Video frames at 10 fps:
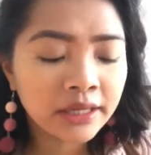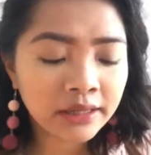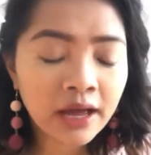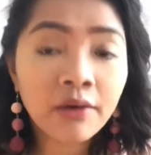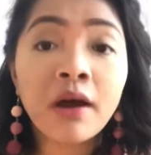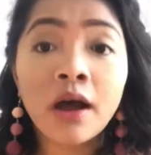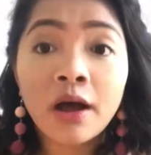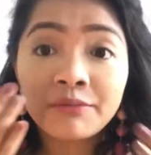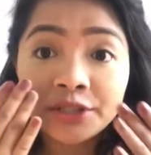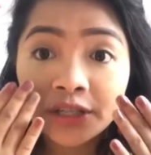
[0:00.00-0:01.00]
and now
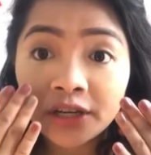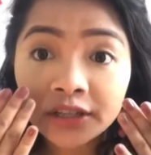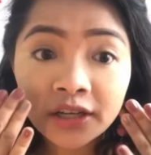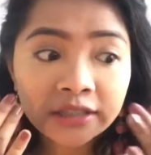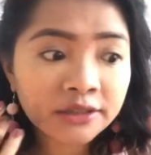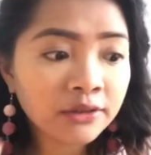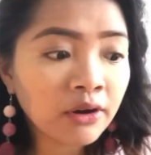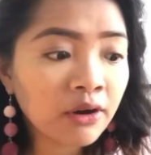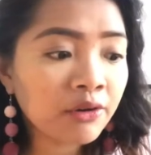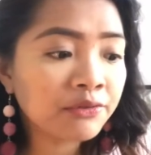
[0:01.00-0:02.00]
I'm just gonna dust
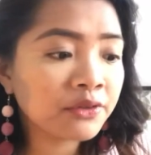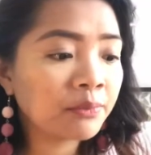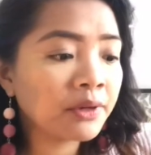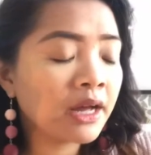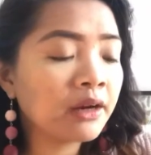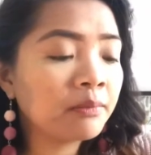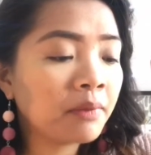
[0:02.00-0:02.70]
off the banana